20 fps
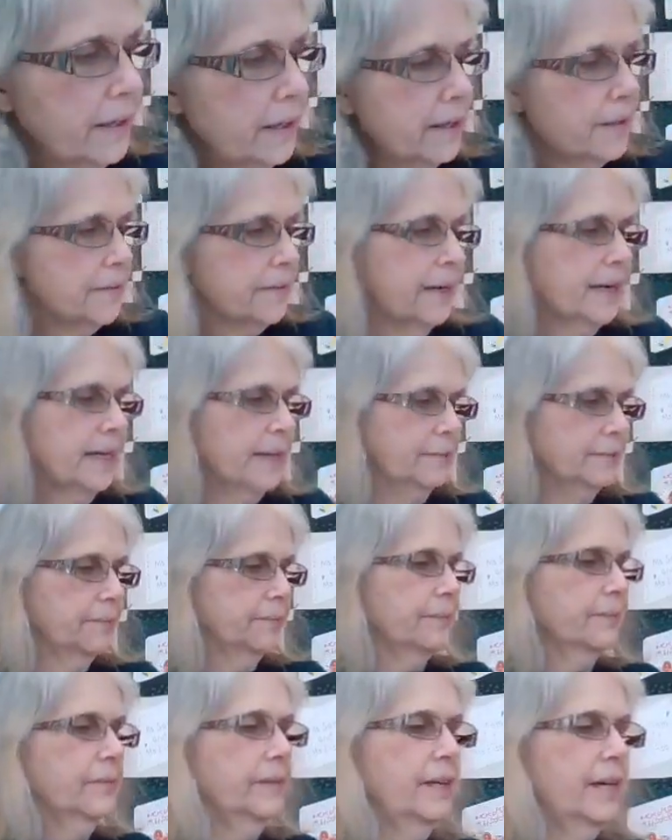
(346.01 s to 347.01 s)
All right.
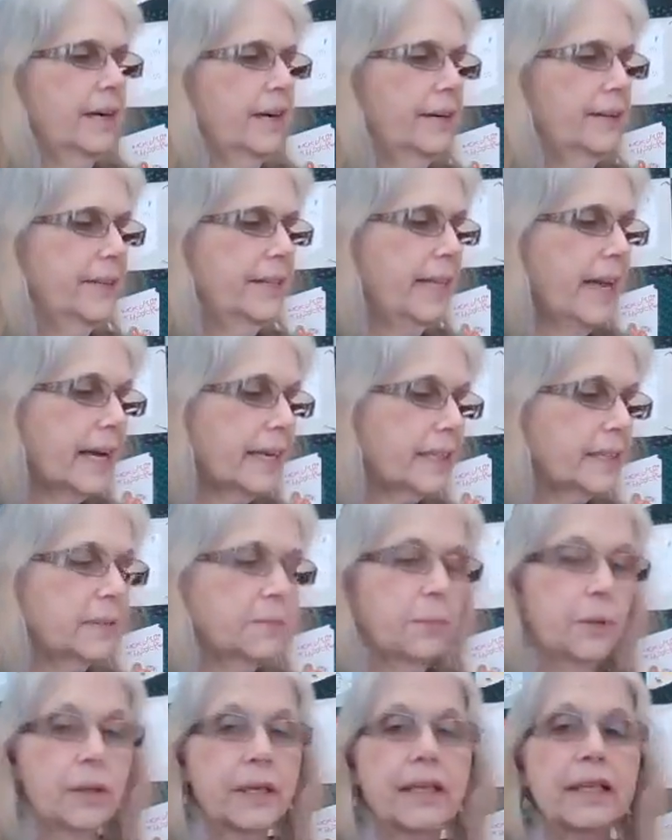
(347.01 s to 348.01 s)
Our
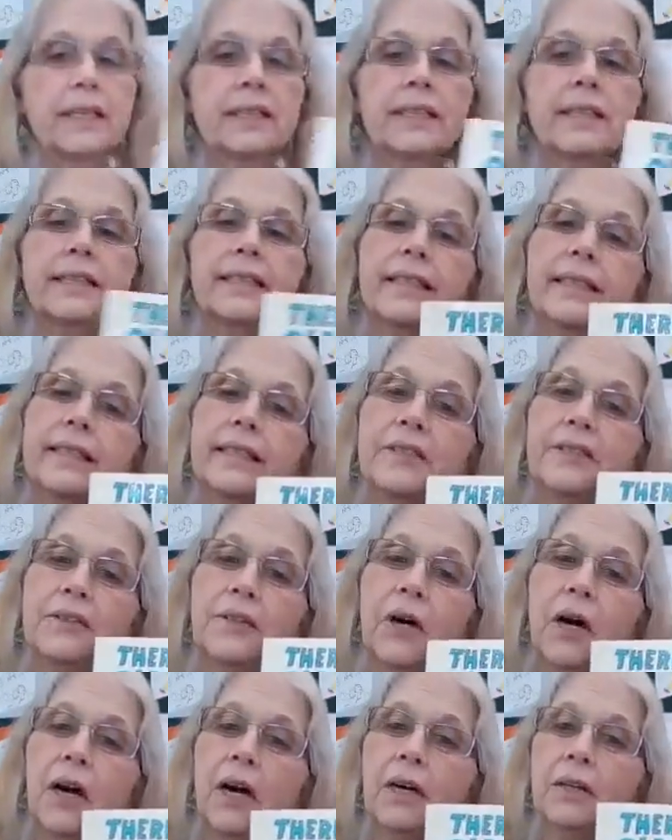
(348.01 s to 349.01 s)
next book is a silly
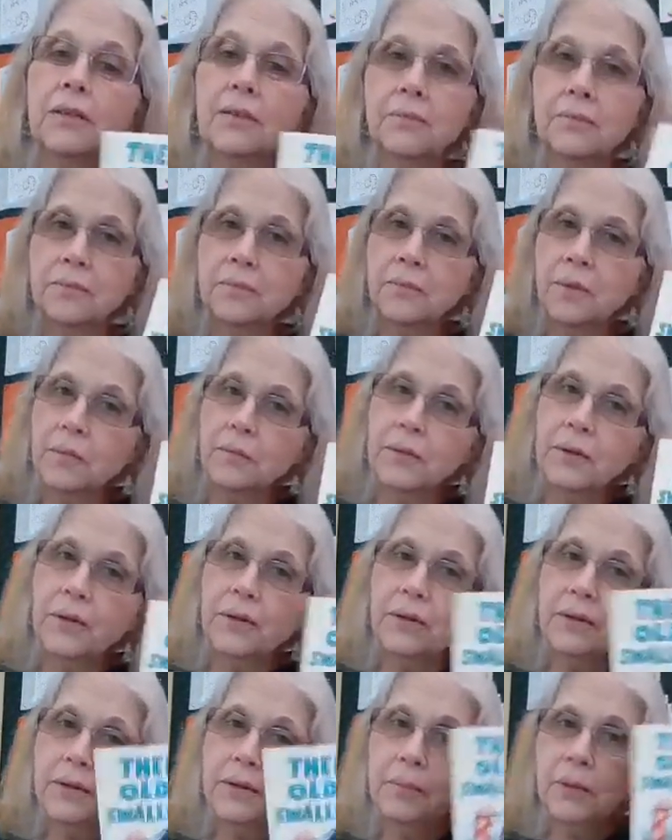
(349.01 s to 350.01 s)
song. Remember
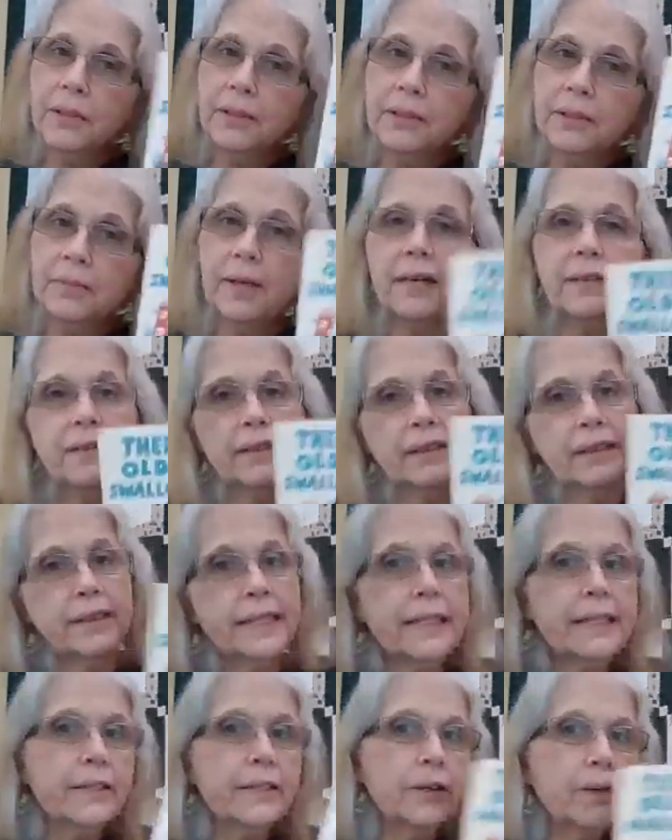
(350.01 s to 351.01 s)
all the books about the
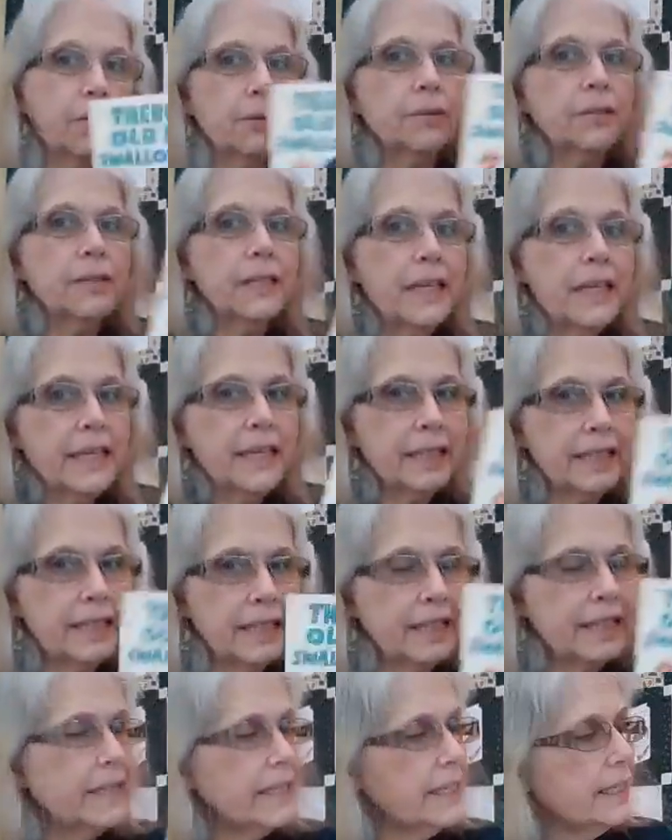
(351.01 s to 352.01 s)
little old
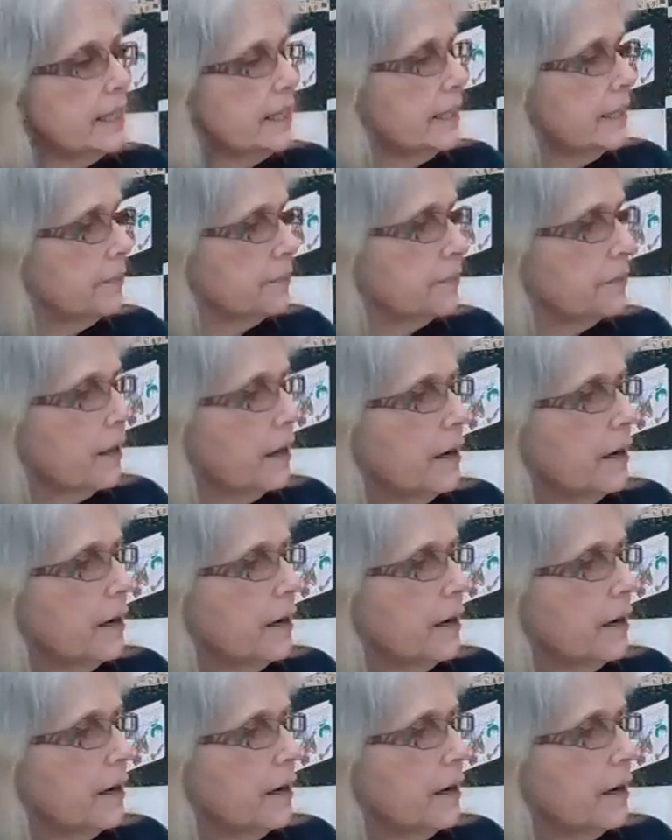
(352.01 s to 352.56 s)
lady?